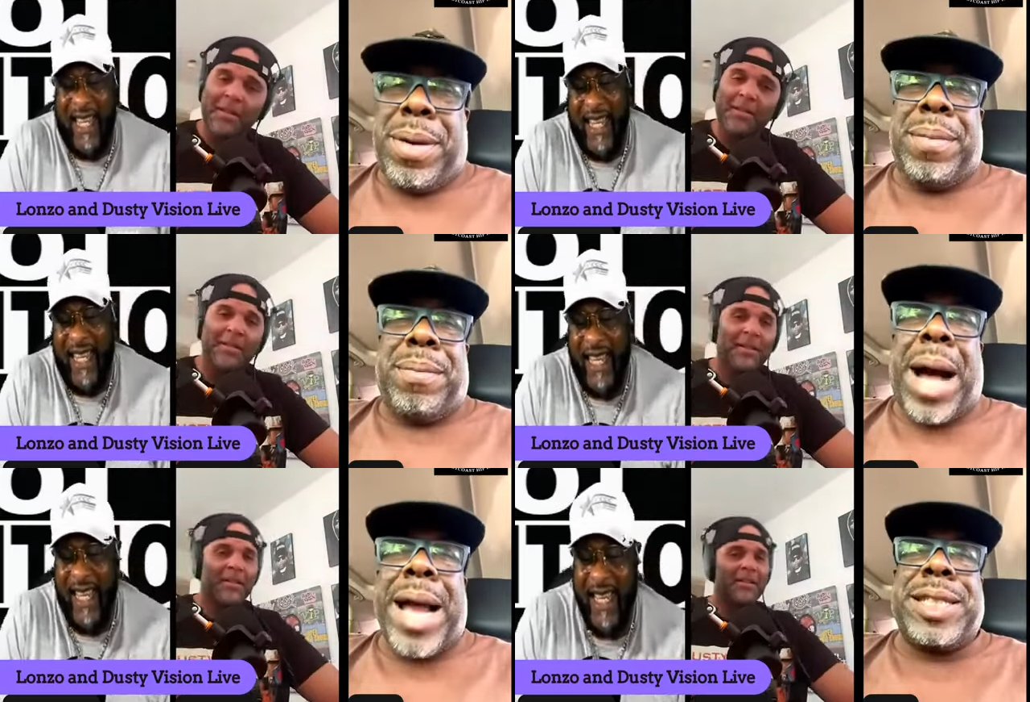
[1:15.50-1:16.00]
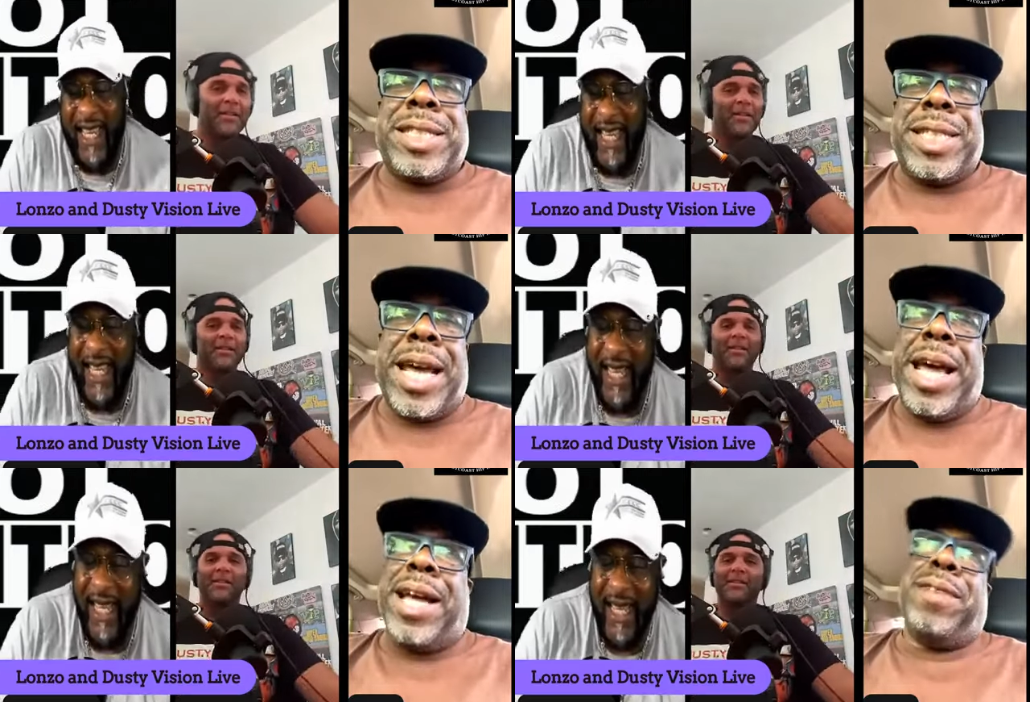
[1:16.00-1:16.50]
Speaker 1: mic
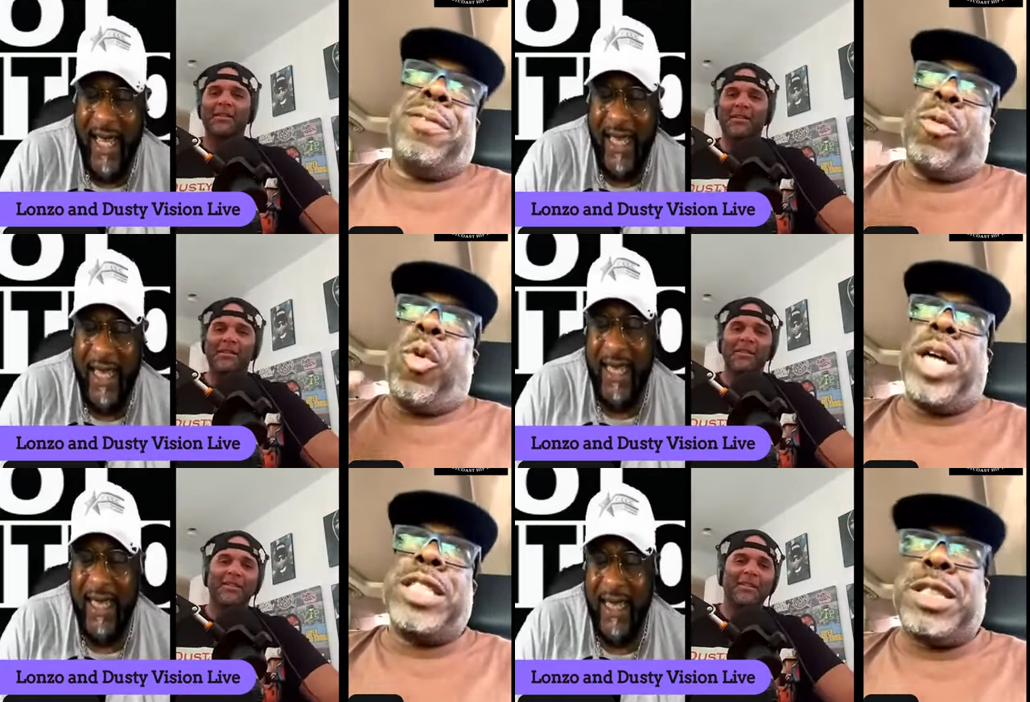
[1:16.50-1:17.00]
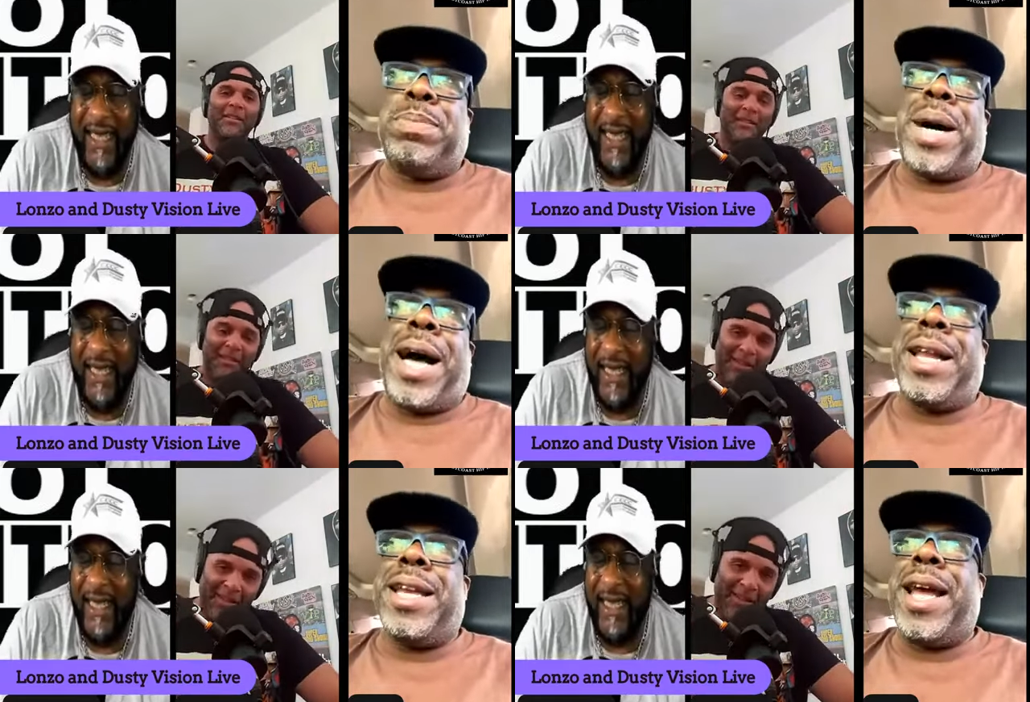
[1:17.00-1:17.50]
stand one
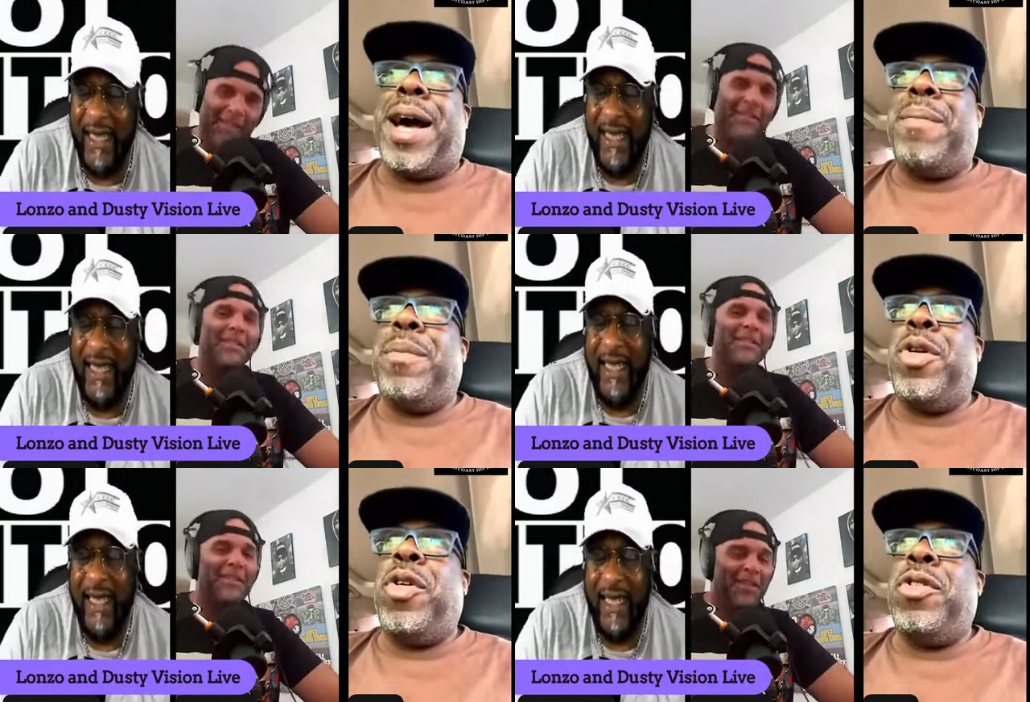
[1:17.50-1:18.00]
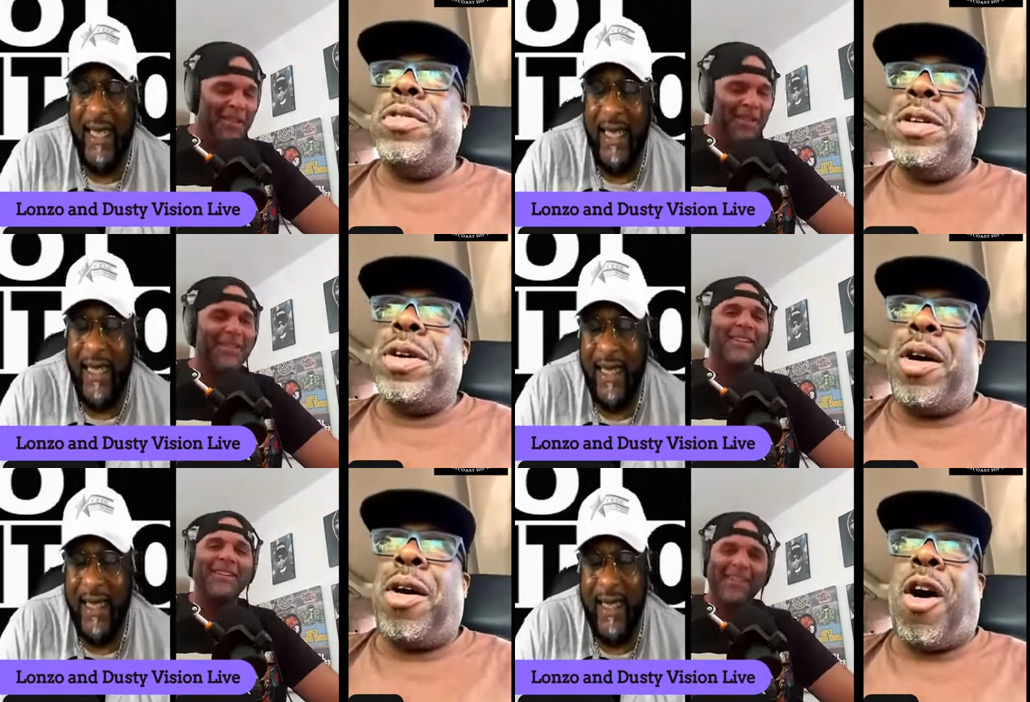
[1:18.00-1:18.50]
spot, not move.
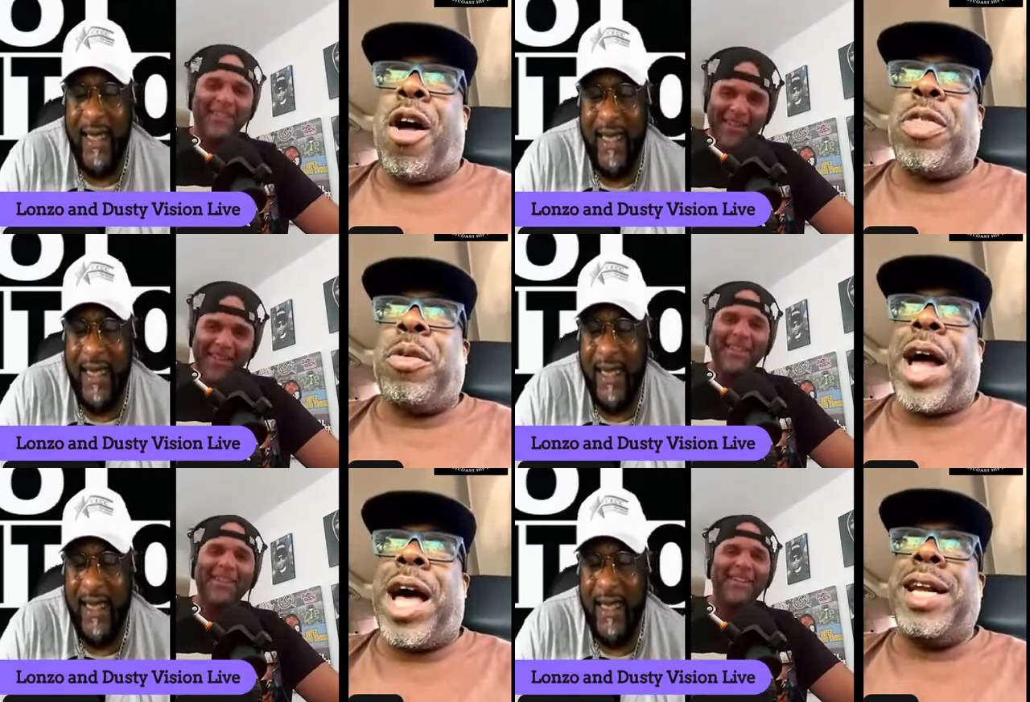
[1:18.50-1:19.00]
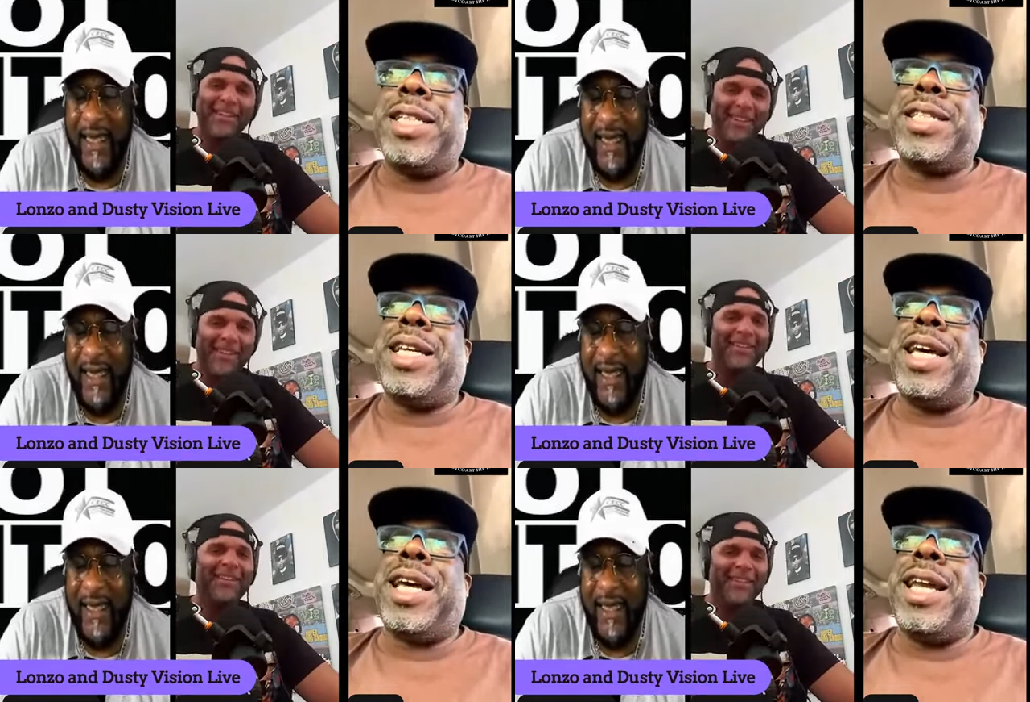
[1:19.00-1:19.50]
You know,
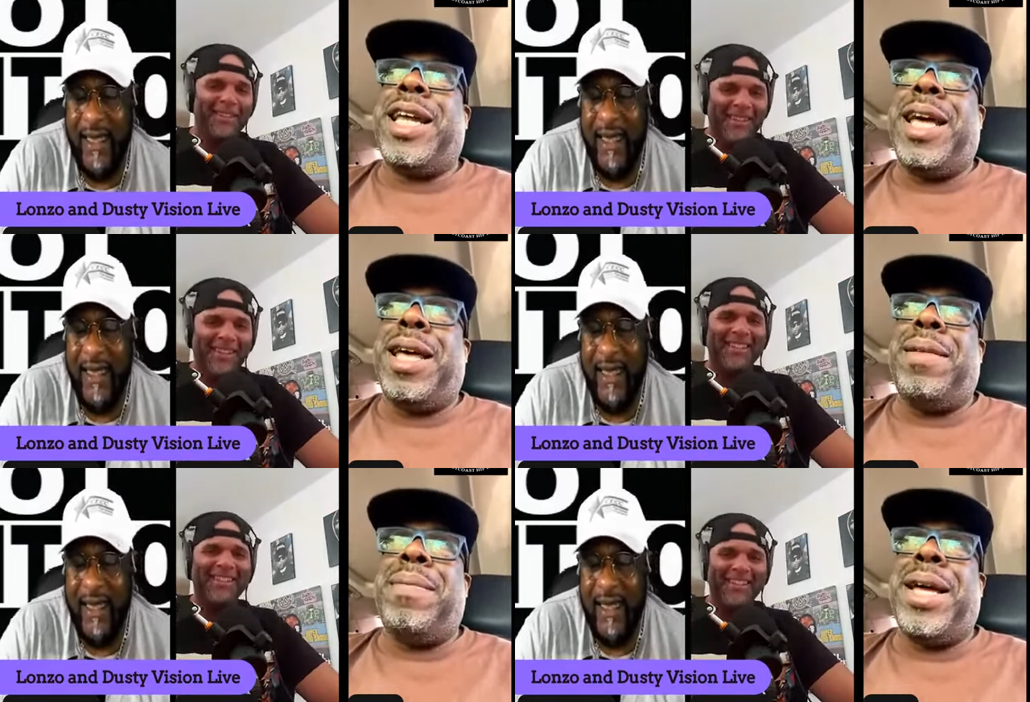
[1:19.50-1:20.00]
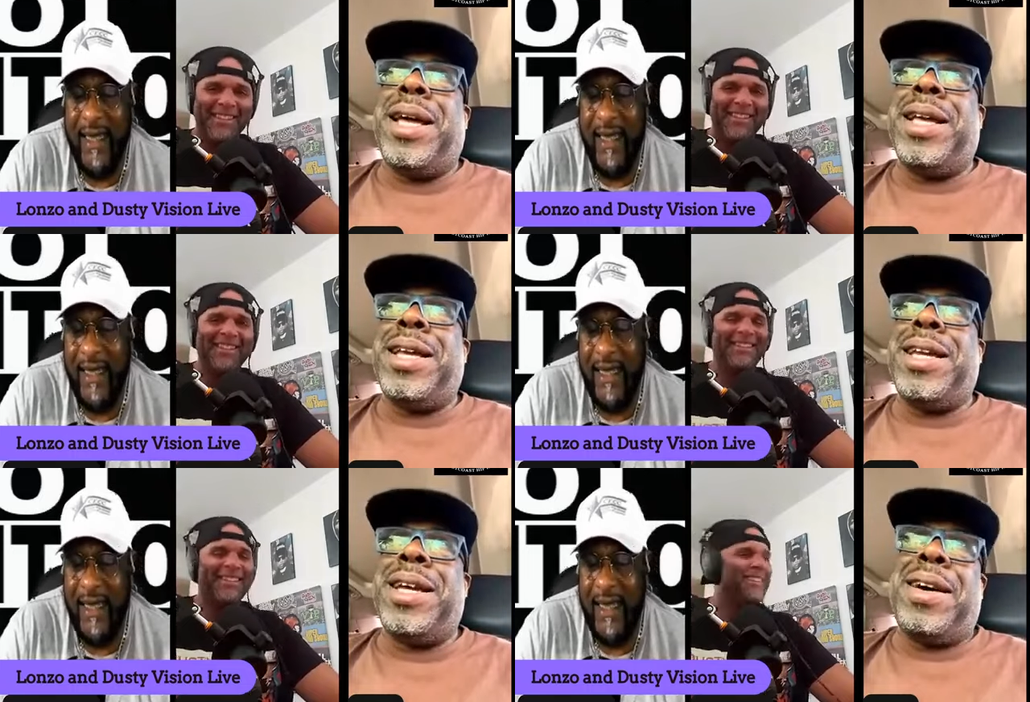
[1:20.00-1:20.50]
arthritis kicking in,
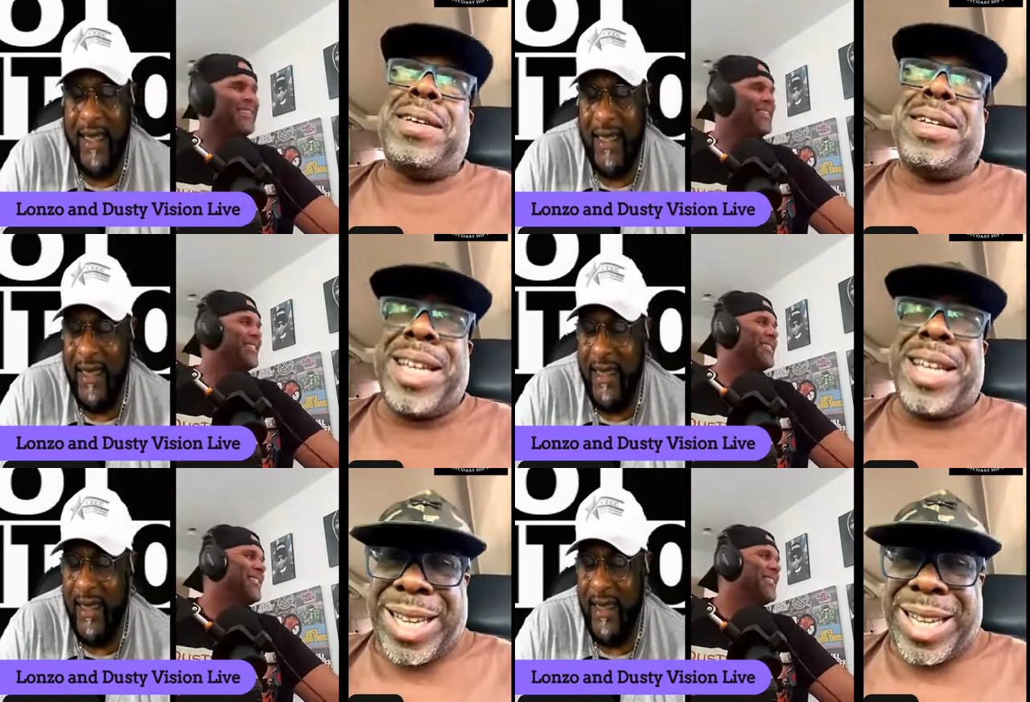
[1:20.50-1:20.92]
man. You know.